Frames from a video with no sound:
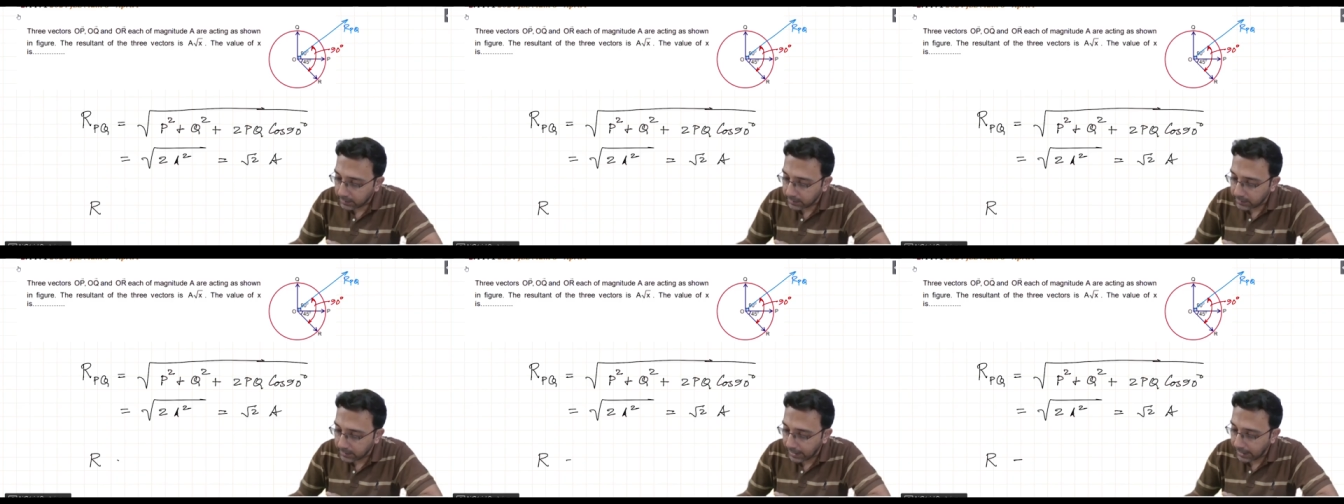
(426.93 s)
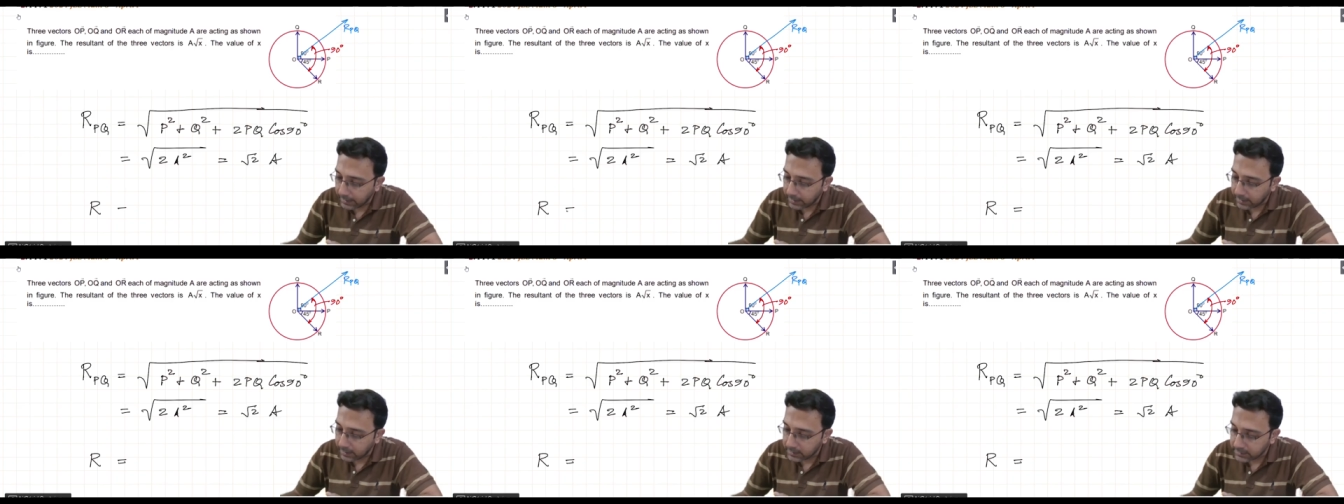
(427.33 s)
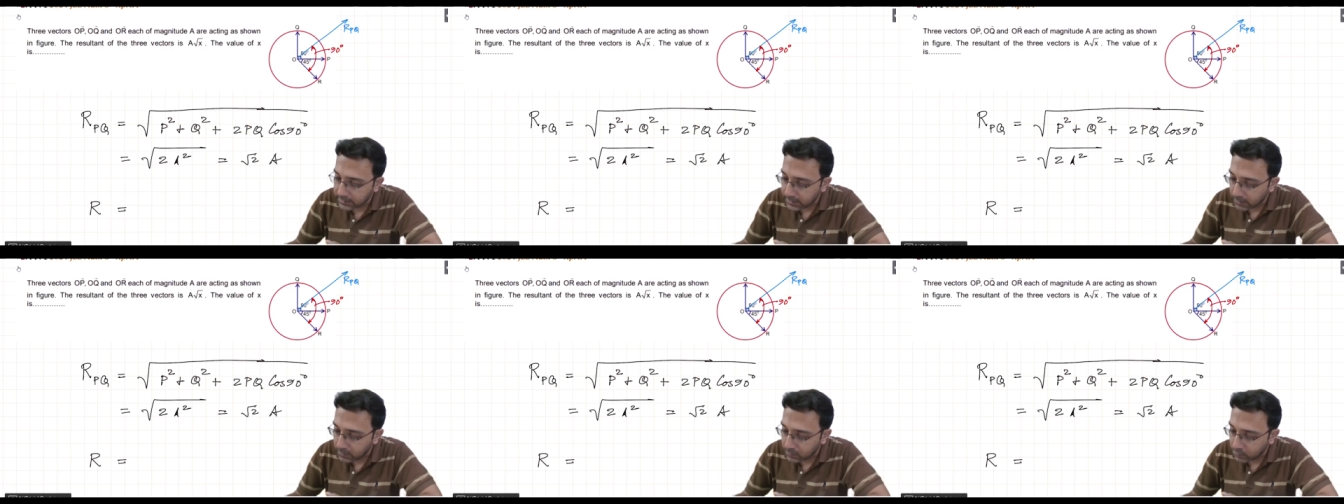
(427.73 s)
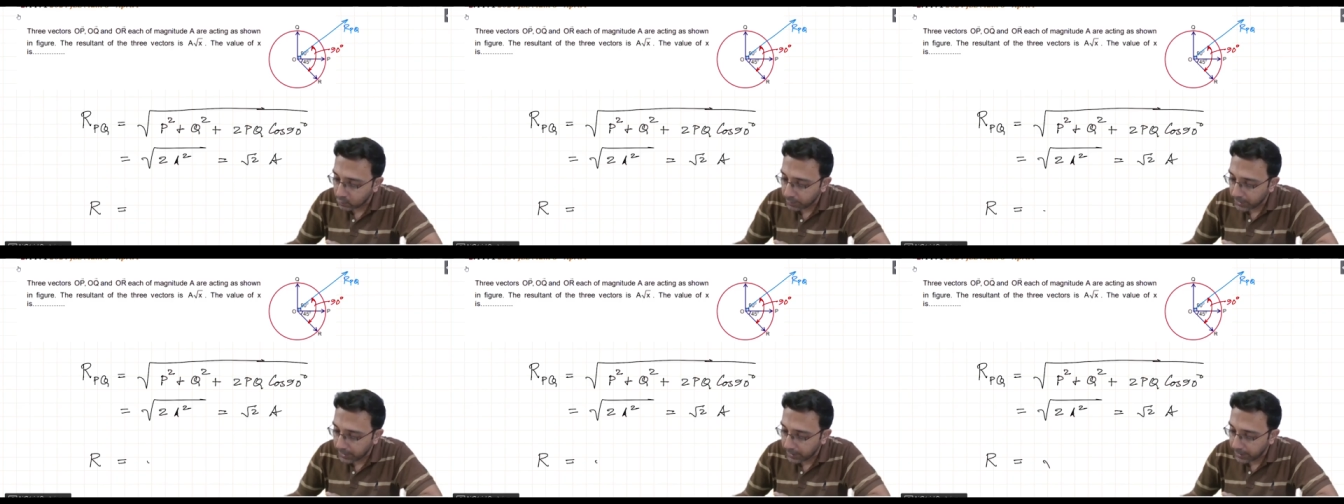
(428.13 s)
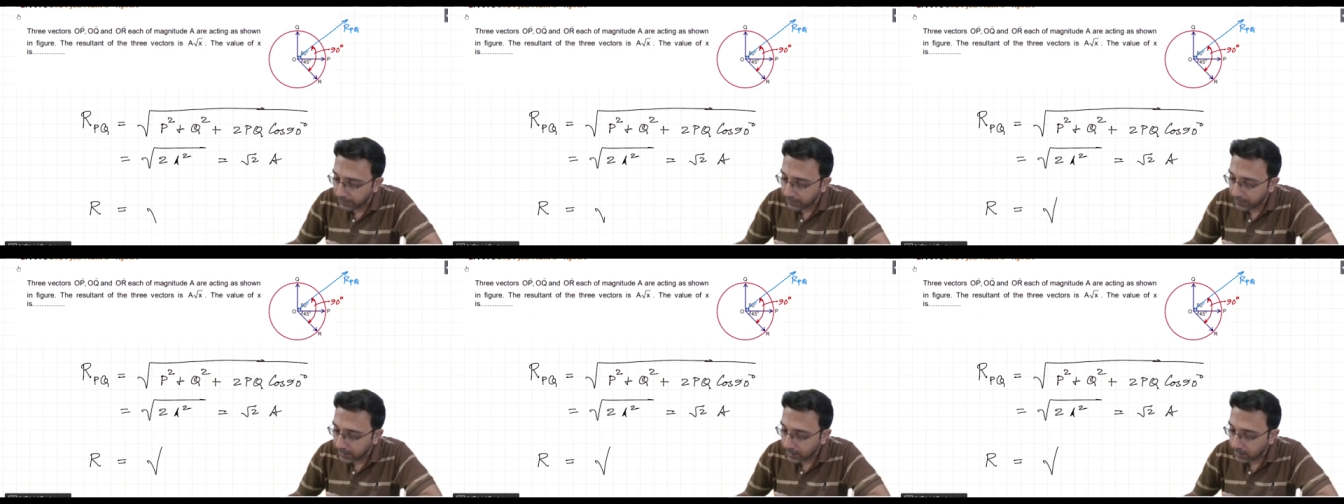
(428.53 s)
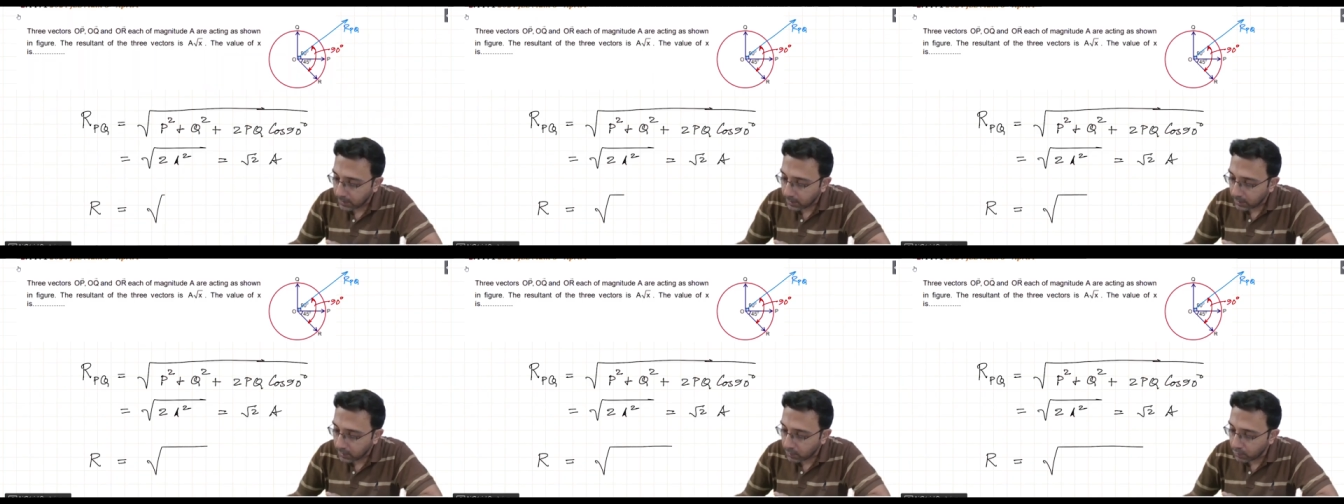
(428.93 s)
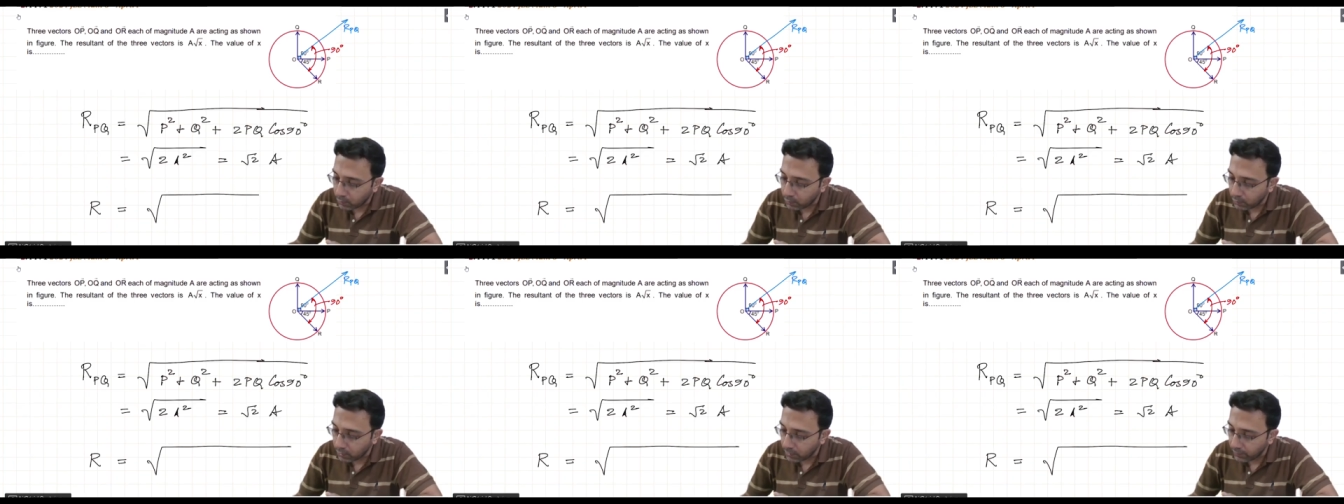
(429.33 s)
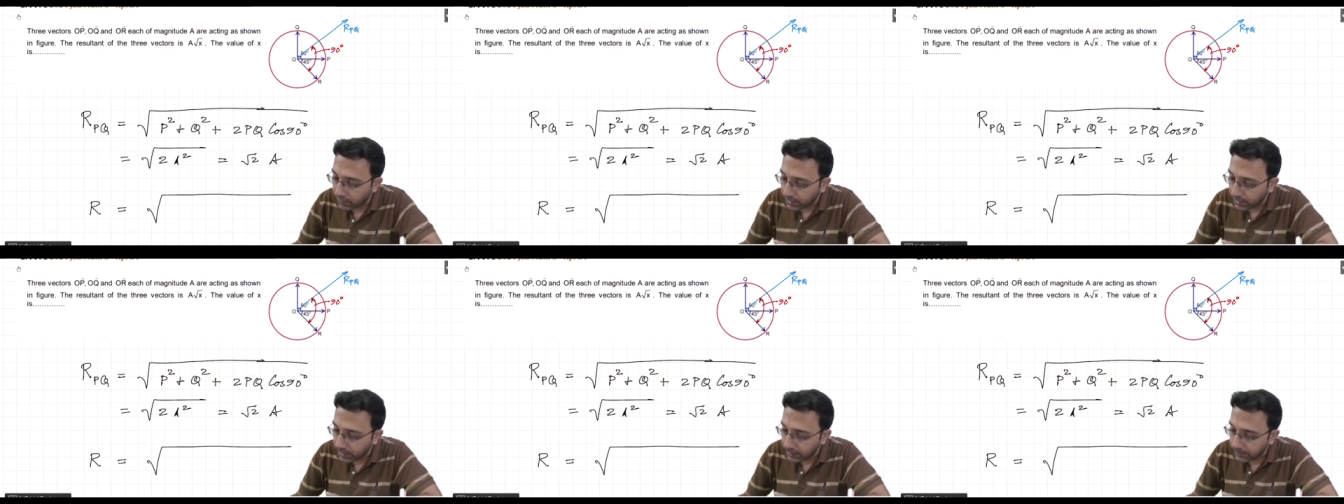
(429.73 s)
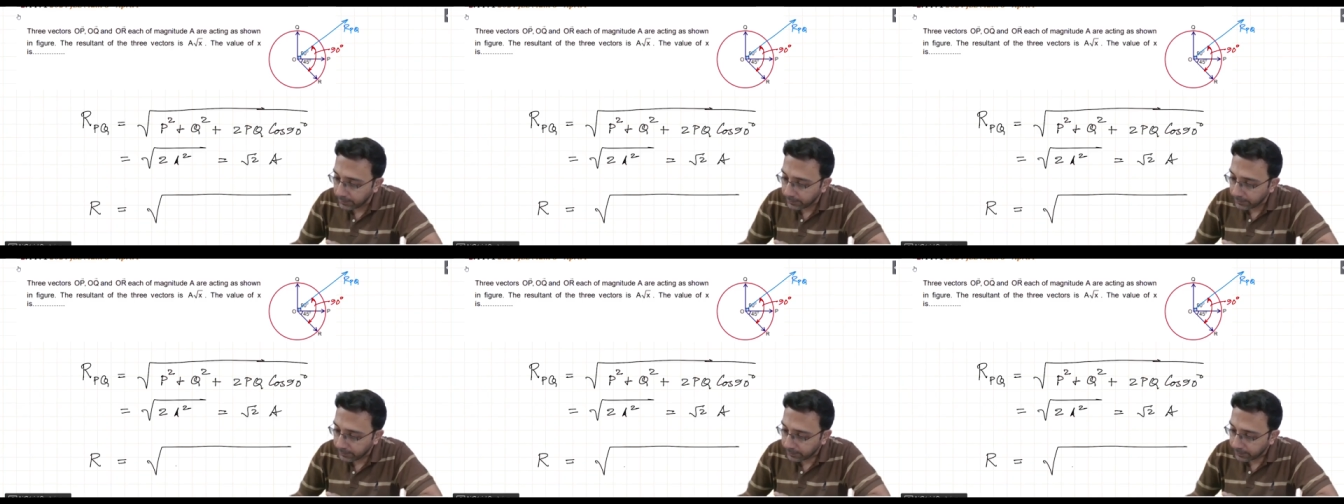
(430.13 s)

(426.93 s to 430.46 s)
that turns out to be root over